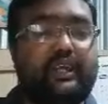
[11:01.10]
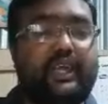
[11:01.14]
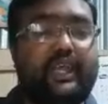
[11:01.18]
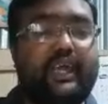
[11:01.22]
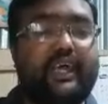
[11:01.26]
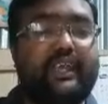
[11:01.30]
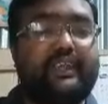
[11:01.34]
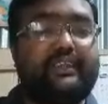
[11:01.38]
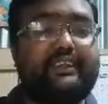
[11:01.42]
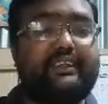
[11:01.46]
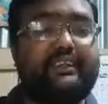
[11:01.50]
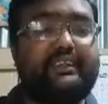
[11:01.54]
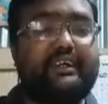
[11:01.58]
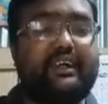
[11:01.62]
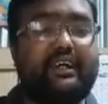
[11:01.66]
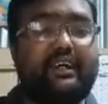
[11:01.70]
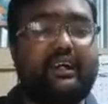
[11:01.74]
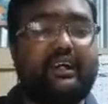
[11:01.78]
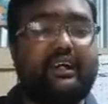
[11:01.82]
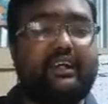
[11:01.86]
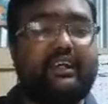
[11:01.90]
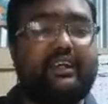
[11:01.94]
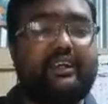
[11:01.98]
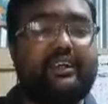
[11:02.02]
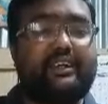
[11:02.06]

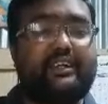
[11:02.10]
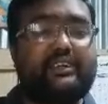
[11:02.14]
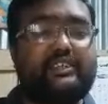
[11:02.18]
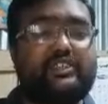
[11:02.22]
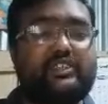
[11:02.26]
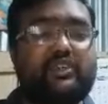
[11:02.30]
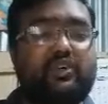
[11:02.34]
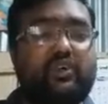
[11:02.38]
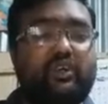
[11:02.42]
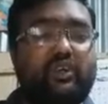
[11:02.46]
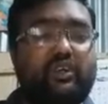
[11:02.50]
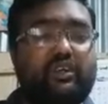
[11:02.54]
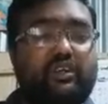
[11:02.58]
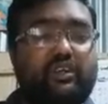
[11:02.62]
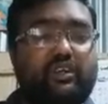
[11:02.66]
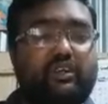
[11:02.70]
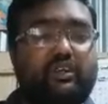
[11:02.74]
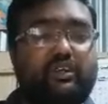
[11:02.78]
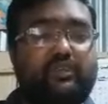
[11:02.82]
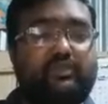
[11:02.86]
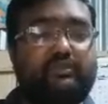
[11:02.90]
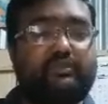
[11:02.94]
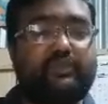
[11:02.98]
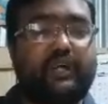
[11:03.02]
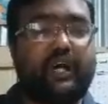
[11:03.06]
Another leading
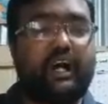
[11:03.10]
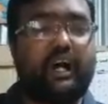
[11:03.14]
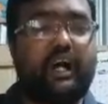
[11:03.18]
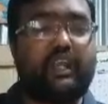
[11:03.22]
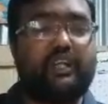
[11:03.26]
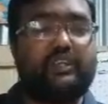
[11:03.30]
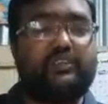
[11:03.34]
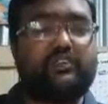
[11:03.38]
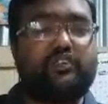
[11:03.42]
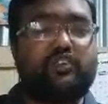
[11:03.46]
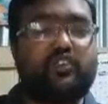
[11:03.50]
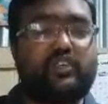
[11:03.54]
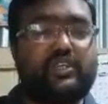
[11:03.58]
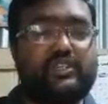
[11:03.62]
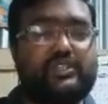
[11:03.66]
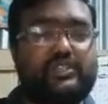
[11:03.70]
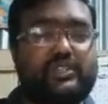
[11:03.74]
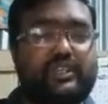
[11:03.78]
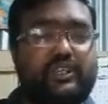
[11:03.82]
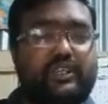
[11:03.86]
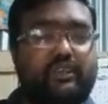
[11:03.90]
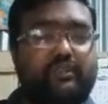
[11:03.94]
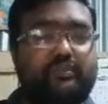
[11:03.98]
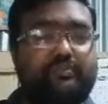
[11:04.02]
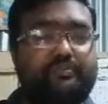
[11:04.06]
scholar,
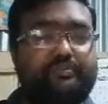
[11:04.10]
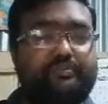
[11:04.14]
AlIdris,